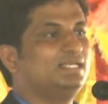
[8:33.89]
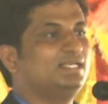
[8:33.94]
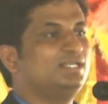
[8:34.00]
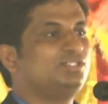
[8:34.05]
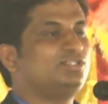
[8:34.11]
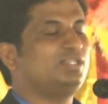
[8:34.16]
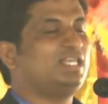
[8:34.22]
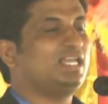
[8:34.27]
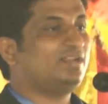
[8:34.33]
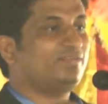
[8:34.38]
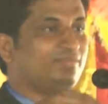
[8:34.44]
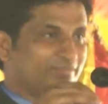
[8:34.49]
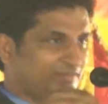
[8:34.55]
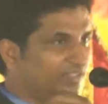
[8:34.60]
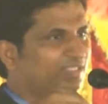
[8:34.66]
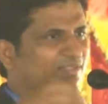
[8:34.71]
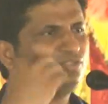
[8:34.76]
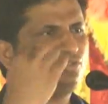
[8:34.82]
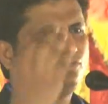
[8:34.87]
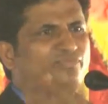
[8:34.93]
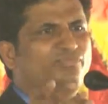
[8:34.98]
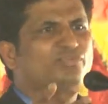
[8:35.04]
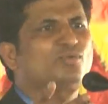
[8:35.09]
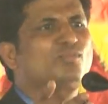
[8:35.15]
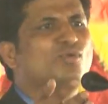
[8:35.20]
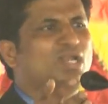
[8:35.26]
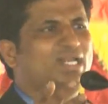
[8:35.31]
So there are
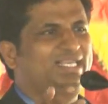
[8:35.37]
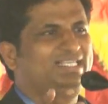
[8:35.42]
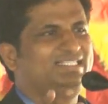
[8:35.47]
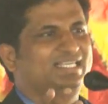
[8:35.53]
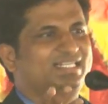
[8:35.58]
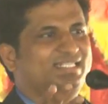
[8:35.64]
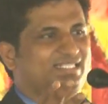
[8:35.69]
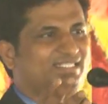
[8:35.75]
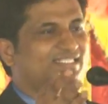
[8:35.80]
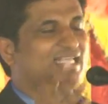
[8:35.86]
few more reasons,